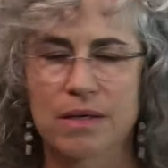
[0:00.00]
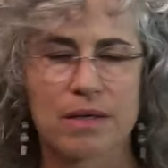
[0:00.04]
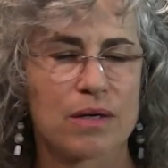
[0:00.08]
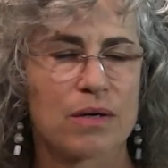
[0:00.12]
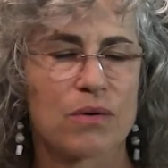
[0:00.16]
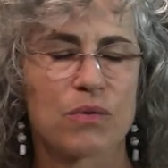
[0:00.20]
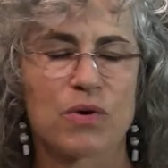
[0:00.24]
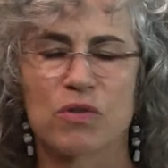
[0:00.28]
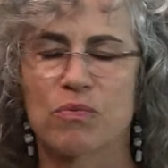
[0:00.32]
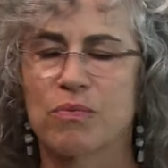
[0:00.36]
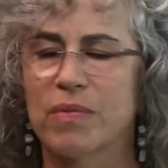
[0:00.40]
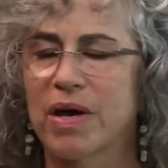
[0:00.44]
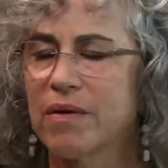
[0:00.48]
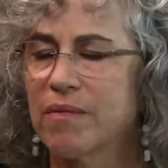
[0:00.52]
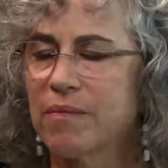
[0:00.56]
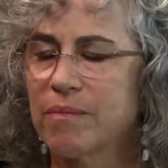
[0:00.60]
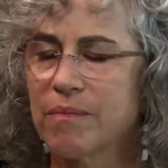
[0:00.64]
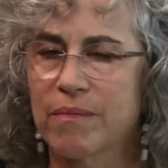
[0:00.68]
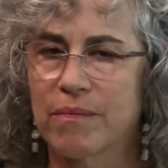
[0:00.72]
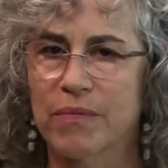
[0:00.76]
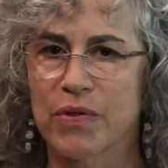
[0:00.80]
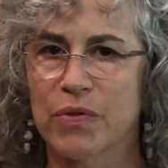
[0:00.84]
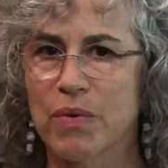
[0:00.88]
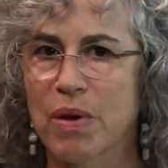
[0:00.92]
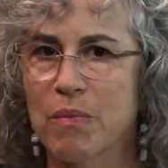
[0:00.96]
with my
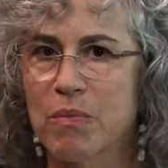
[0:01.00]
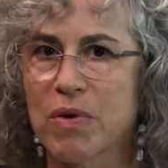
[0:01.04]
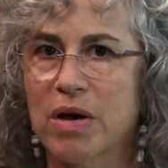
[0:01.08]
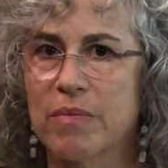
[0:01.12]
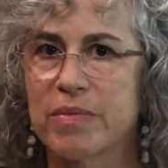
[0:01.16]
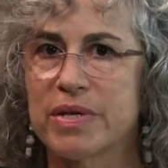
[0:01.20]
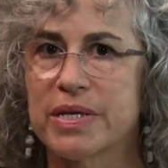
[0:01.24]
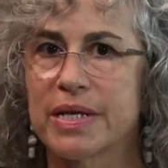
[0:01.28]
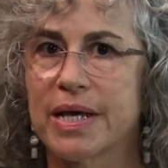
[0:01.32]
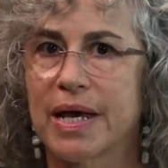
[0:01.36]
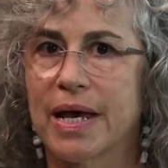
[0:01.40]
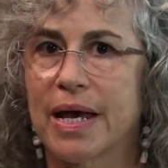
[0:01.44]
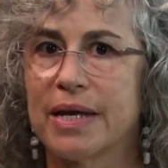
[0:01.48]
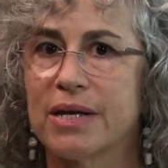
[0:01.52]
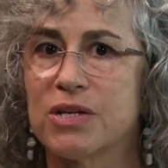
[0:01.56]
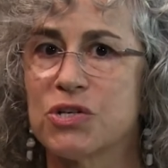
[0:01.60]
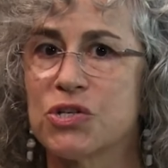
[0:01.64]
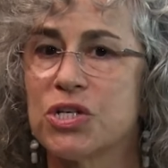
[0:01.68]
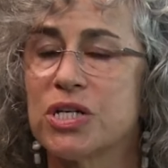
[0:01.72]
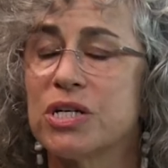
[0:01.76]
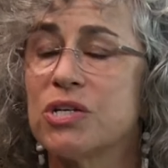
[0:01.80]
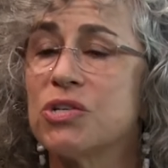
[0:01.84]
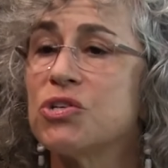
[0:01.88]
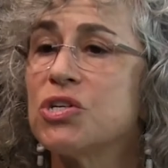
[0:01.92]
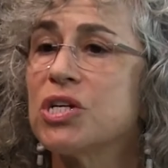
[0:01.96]
with my mom and dad, and
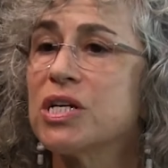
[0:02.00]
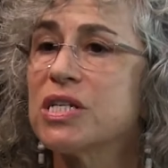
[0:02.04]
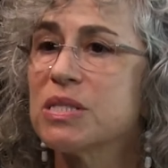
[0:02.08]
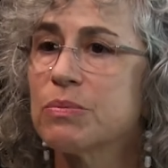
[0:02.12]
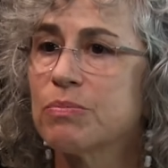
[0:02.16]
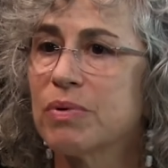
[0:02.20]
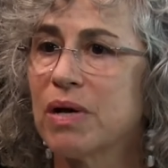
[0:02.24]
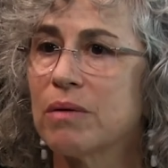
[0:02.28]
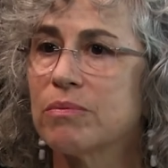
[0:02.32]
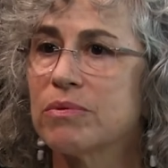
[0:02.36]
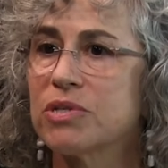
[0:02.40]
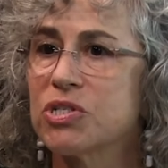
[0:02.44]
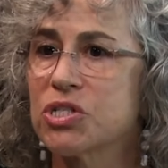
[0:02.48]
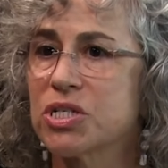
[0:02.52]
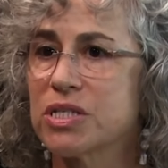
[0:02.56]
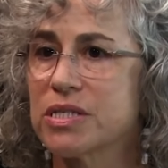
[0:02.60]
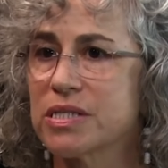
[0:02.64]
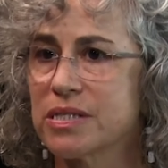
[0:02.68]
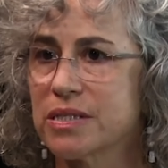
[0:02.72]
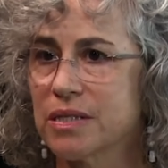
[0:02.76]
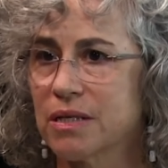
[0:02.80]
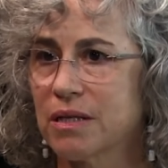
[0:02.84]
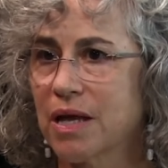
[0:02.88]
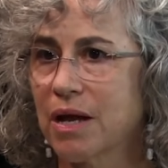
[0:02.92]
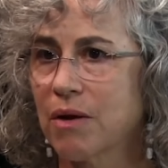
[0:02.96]
she had just published in
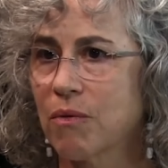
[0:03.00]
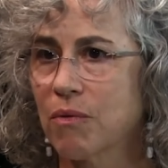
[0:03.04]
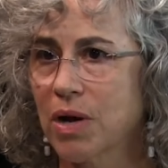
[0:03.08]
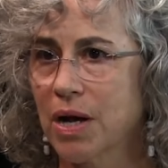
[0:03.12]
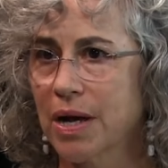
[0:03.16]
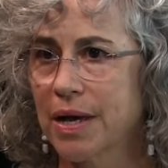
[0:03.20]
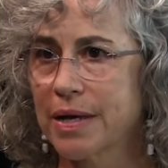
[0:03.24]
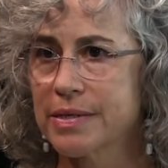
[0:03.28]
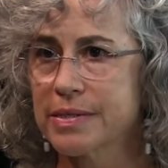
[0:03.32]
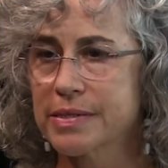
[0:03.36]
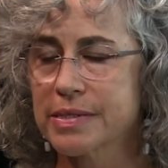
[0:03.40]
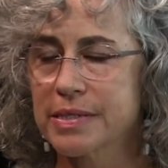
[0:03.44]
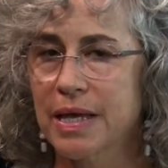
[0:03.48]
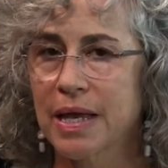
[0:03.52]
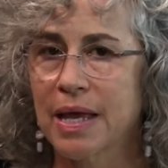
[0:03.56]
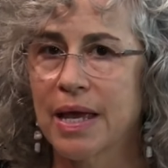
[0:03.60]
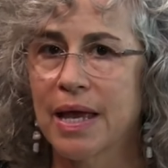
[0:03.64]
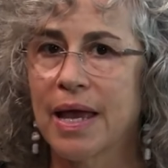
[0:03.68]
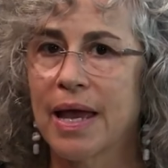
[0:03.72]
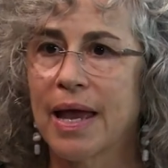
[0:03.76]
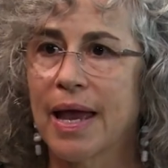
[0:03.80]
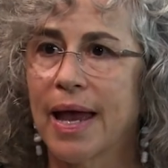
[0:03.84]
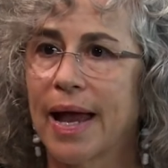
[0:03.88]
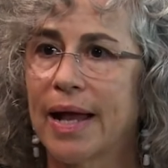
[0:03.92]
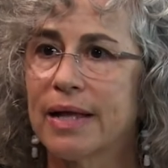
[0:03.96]
Still I Rise,"
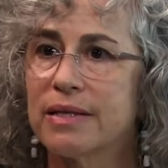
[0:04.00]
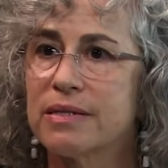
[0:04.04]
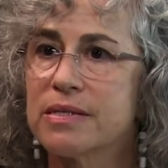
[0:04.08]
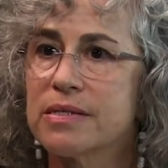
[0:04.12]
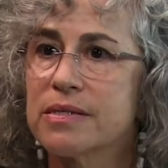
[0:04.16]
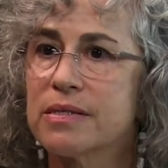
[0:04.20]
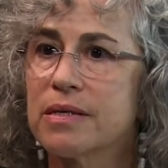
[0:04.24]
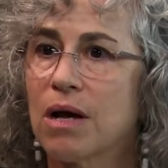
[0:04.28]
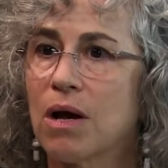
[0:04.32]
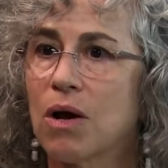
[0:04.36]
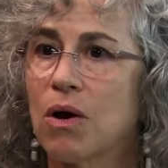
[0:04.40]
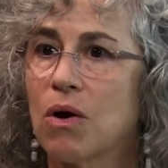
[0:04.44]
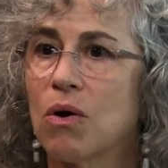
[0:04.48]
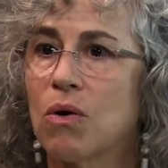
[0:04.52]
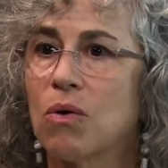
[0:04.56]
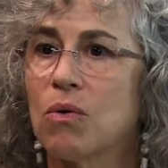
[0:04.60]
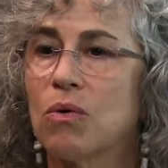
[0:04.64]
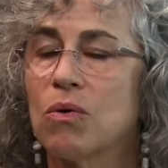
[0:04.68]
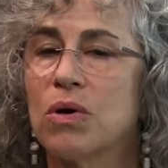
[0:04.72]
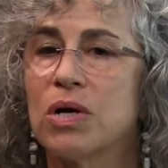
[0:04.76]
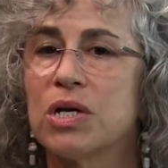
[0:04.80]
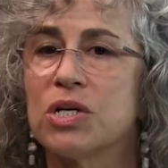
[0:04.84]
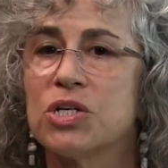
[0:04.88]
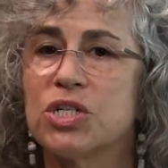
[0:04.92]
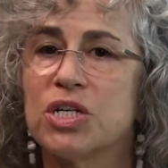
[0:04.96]
And so
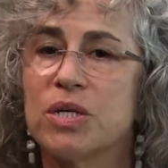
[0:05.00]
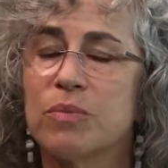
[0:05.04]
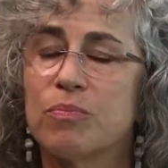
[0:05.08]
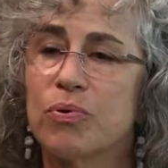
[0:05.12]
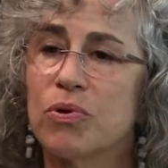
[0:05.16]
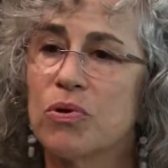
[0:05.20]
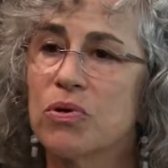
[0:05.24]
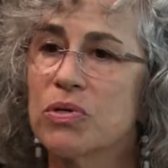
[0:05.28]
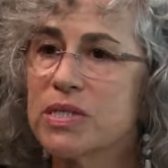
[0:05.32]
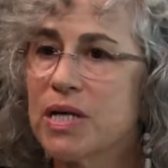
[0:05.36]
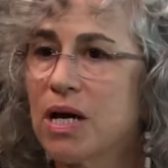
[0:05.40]
wow. she pulls